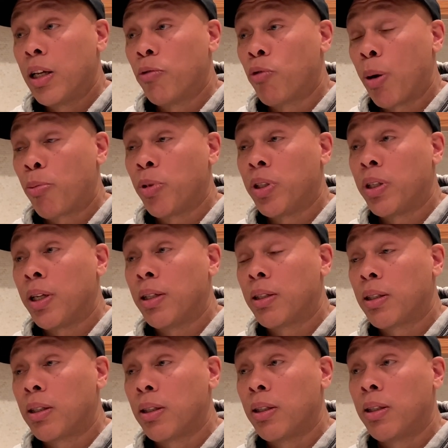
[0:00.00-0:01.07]

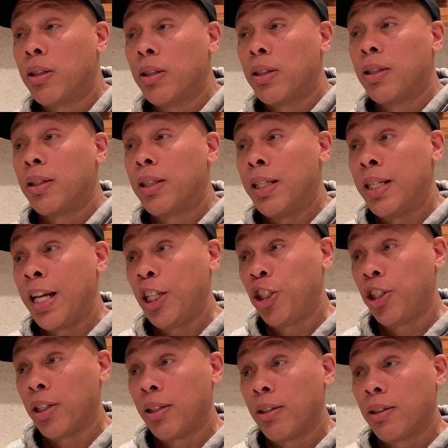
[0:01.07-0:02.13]
represents the
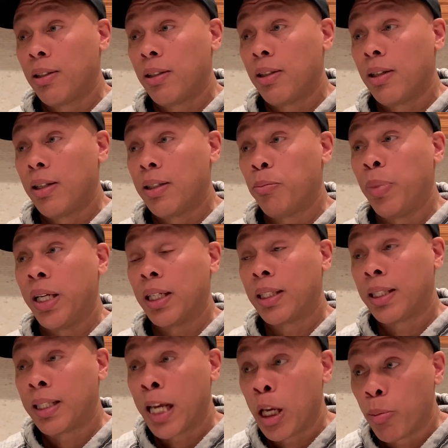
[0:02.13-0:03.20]
nation being
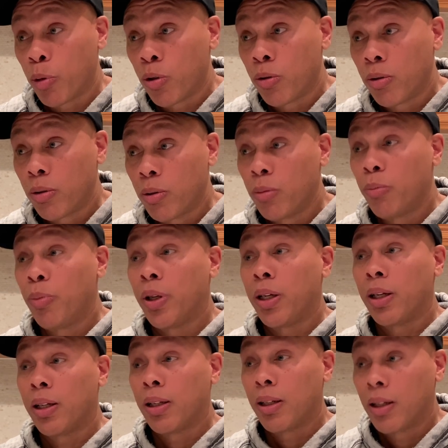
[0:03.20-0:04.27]
stable,
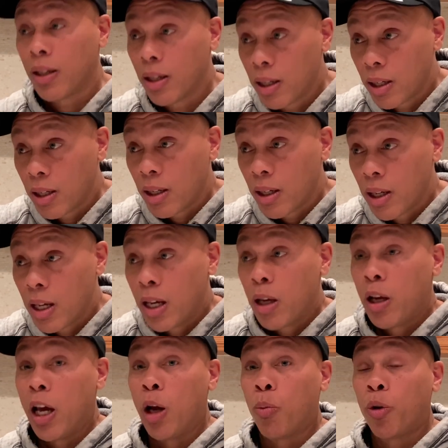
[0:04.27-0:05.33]

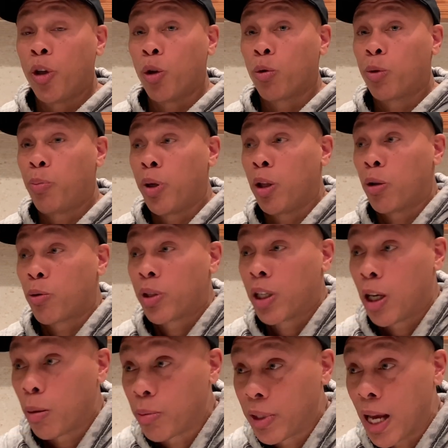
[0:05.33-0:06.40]
and when those pillars
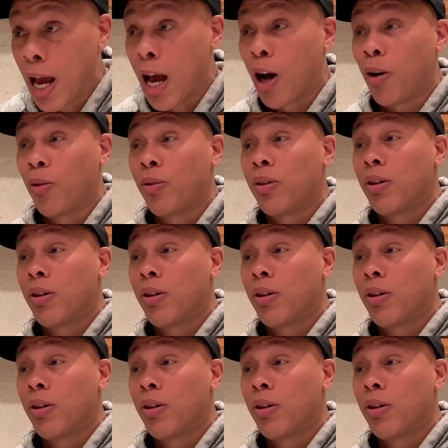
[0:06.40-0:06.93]
come down,